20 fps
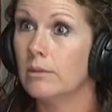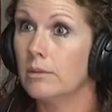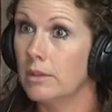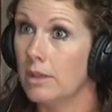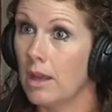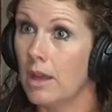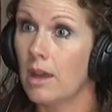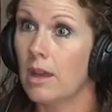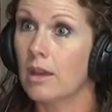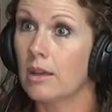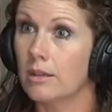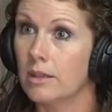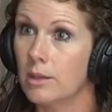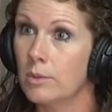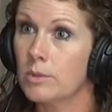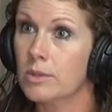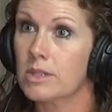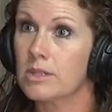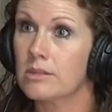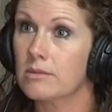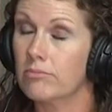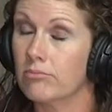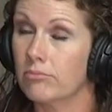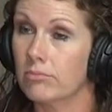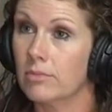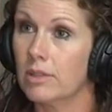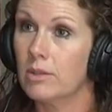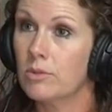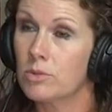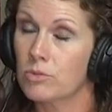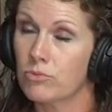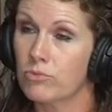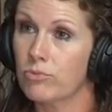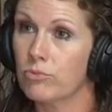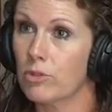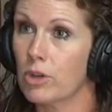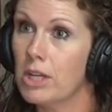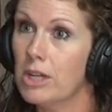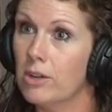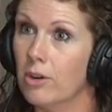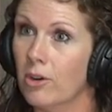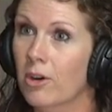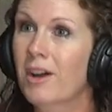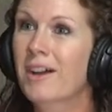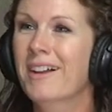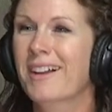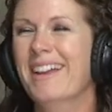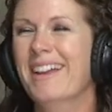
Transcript: Yeah, it was real.